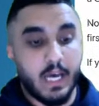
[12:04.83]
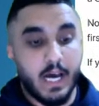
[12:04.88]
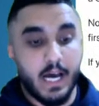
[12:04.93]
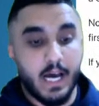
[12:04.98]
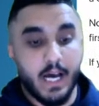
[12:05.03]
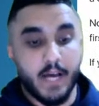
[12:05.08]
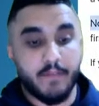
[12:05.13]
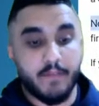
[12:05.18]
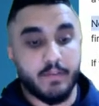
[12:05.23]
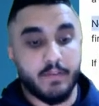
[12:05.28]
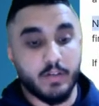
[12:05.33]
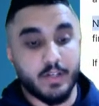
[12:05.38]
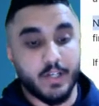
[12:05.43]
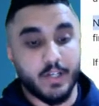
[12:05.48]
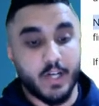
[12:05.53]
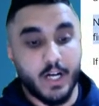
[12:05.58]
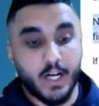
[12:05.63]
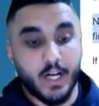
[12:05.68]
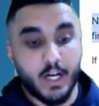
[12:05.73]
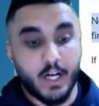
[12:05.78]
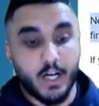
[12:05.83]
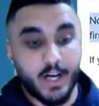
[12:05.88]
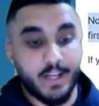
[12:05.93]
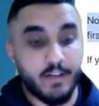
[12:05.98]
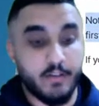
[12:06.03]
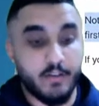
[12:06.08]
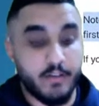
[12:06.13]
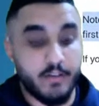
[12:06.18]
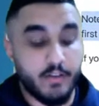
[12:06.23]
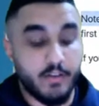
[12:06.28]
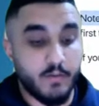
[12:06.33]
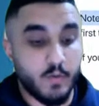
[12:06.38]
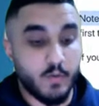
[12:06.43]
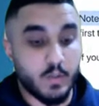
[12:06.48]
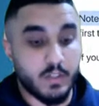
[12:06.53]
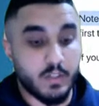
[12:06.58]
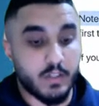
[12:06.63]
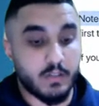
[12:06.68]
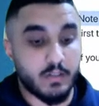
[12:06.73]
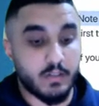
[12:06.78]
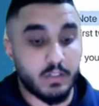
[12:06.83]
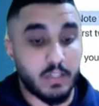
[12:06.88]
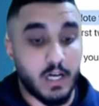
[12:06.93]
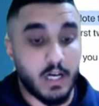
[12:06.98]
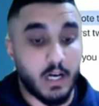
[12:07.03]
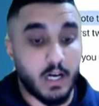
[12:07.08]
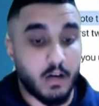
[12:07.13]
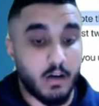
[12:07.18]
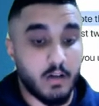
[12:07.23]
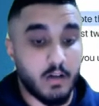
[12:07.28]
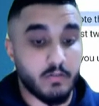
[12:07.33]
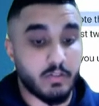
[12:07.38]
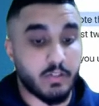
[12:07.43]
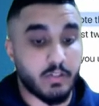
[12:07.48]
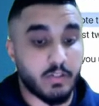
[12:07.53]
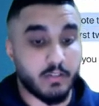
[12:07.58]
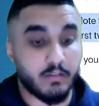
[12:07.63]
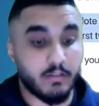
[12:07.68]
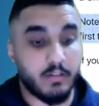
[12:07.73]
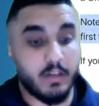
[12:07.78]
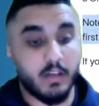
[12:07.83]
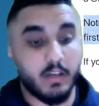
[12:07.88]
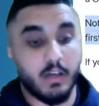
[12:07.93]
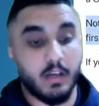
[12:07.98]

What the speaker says: if you're a new user to DockerOcean,